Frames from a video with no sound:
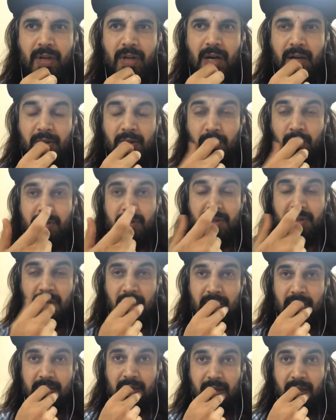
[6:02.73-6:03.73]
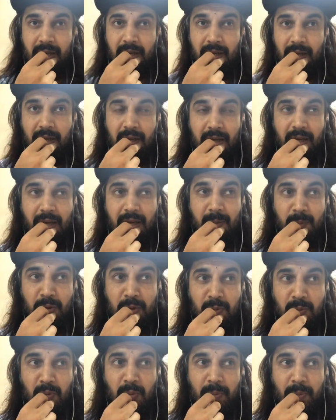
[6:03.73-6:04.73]
I took a chance. I came
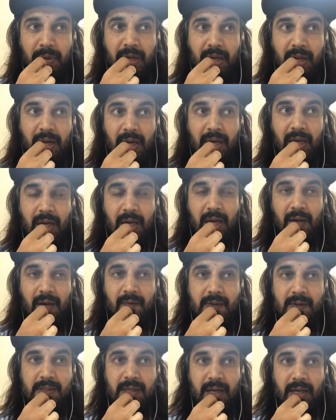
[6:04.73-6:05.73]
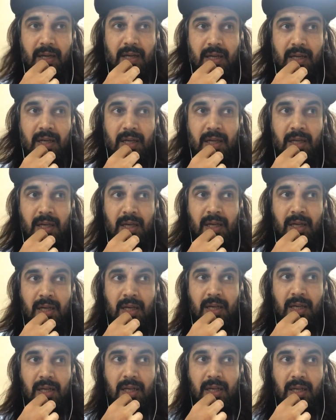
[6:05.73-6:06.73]
to Mumbai, and I was like,
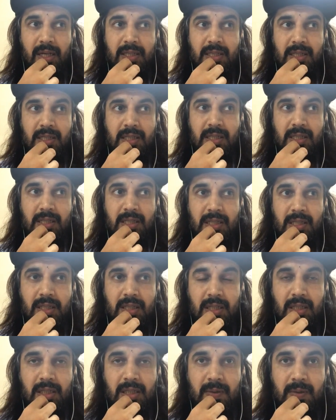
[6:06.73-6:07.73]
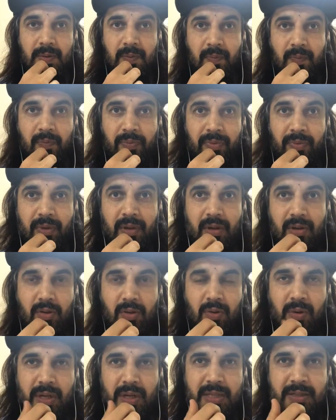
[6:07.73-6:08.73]
let's
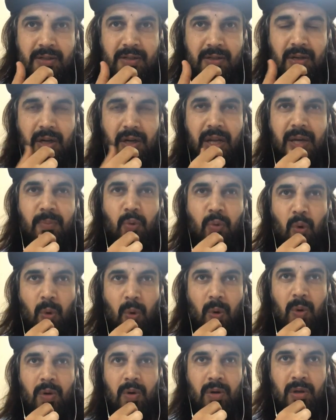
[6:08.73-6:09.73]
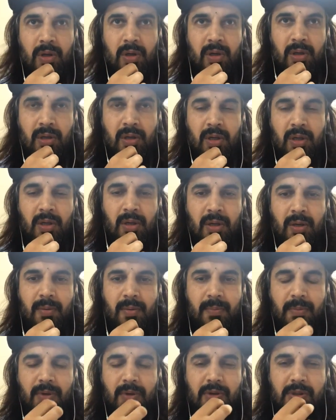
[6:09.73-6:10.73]
study more,
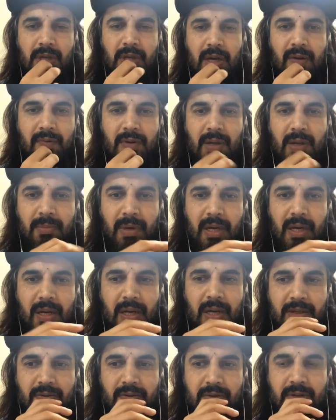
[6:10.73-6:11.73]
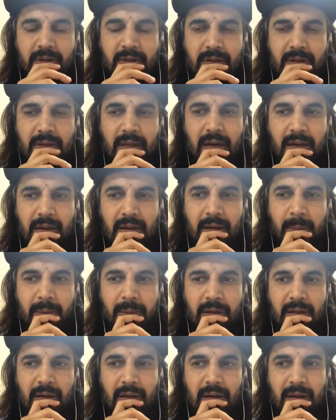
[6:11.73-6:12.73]
because I have done my graduation at that time,
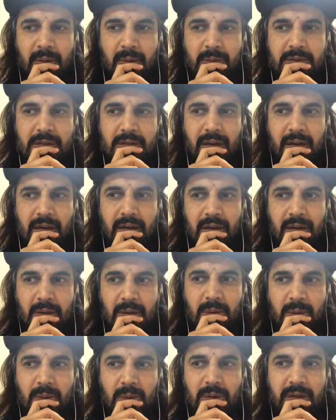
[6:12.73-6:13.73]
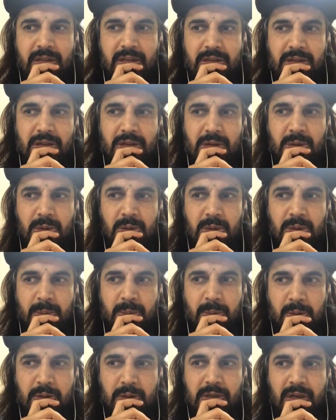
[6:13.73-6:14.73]
and then I was like, you know, let's do
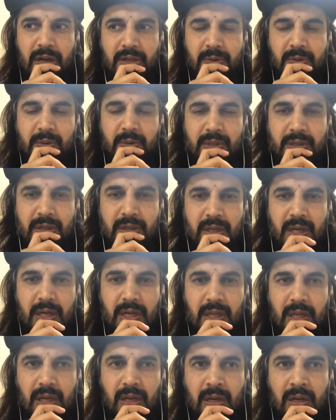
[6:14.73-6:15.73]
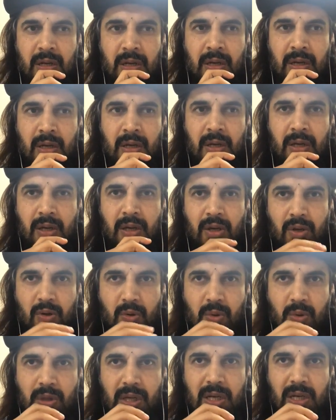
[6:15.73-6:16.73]
post graduation, and then, you
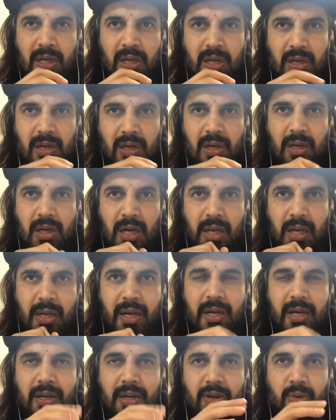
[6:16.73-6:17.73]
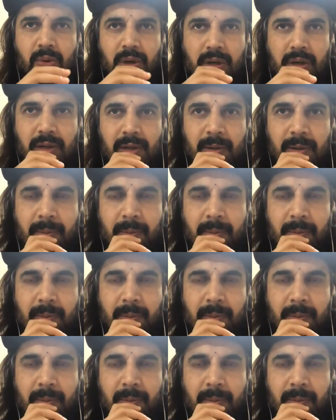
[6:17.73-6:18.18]
know, then I'll get into it.